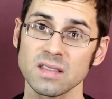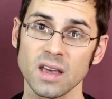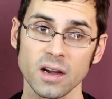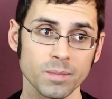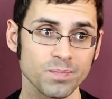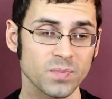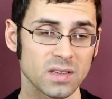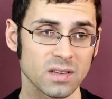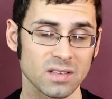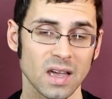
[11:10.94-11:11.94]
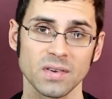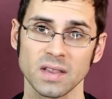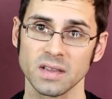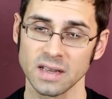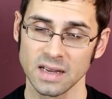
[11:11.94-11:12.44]
in there. It does have like a
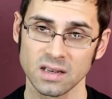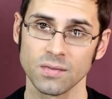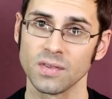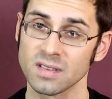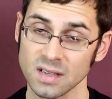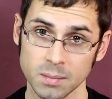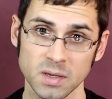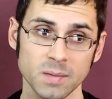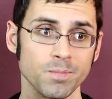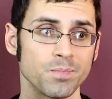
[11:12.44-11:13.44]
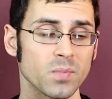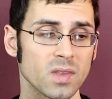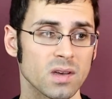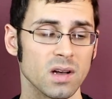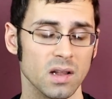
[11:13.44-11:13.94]
little hint of the cinnamon,
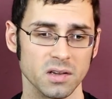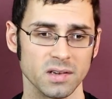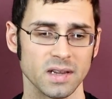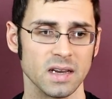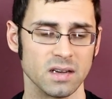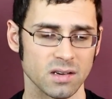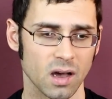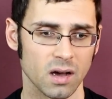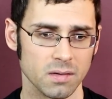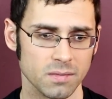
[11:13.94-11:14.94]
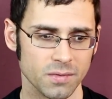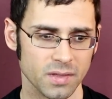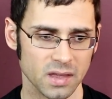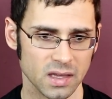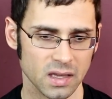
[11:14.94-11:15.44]
a little hint of
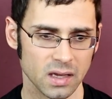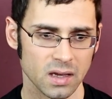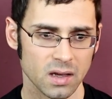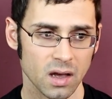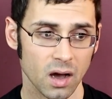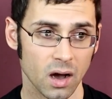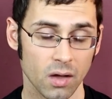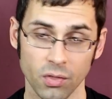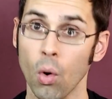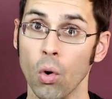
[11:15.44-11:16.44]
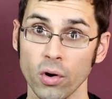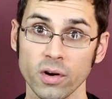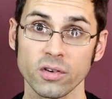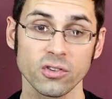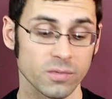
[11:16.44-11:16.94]
the
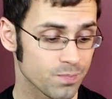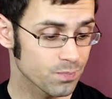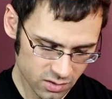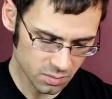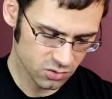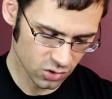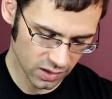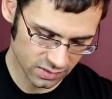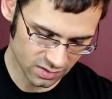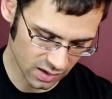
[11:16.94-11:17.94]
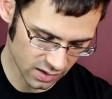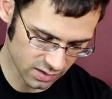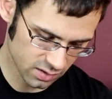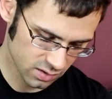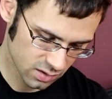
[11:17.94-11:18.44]
orange. So I'm going to try this
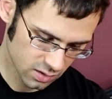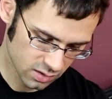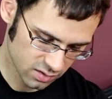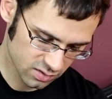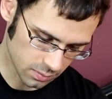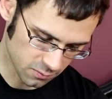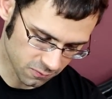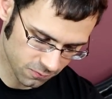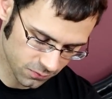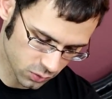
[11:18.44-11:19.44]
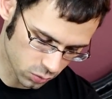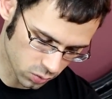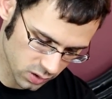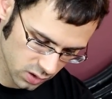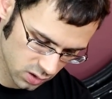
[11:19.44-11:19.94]
on some
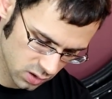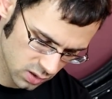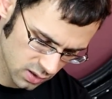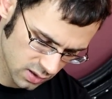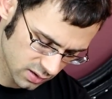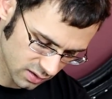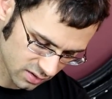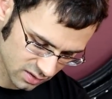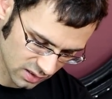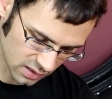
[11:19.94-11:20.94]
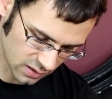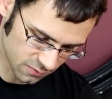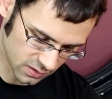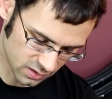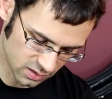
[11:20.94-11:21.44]
food to see
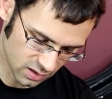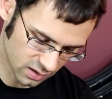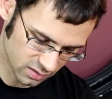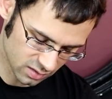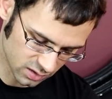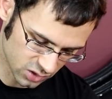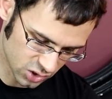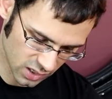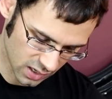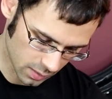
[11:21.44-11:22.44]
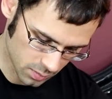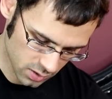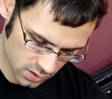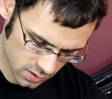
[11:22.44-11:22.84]
if it does the job.